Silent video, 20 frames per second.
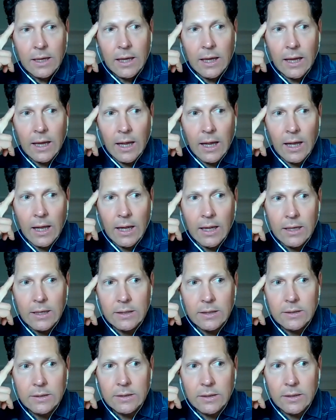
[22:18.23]

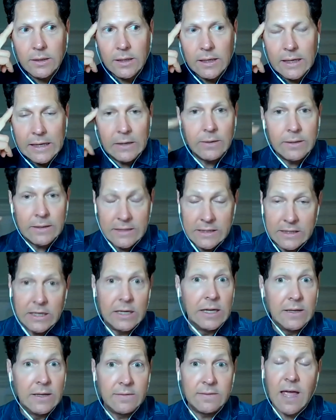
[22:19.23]
and it
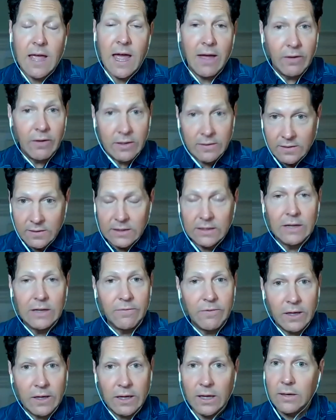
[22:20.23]
is having
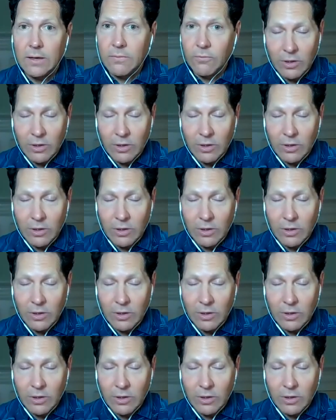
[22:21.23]
significant